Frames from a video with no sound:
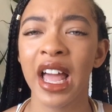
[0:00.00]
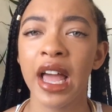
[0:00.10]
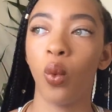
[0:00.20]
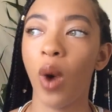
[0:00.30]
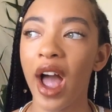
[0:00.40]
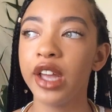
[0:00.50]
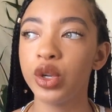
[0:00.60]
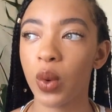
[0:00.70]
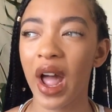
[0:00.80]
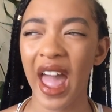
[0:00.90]
Why
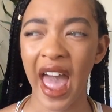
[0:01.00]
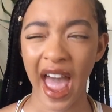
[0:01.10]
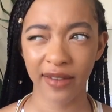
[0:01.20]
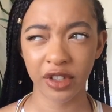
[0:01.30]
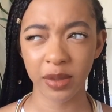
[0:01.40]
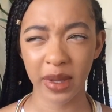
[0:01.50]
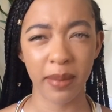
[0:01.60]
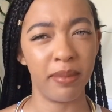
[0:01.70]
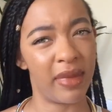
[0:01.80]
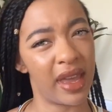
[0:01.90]
do I have to be
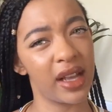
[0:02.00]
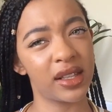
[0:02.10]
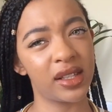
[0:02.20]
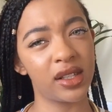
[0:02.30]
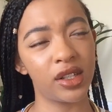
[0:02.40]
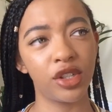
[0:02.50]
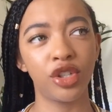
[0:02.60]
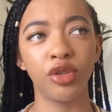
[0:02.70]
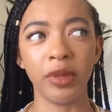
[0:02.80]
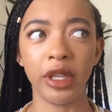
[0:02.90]
mixed
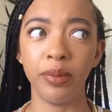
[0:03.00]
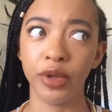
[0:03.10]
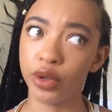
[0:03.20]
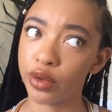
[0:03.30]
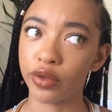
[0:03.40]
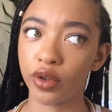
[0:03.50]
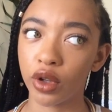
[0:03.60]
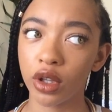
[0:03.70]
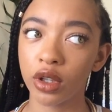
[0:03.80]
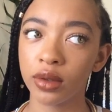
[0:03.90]
to be
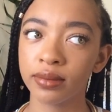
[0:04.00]
beautiful?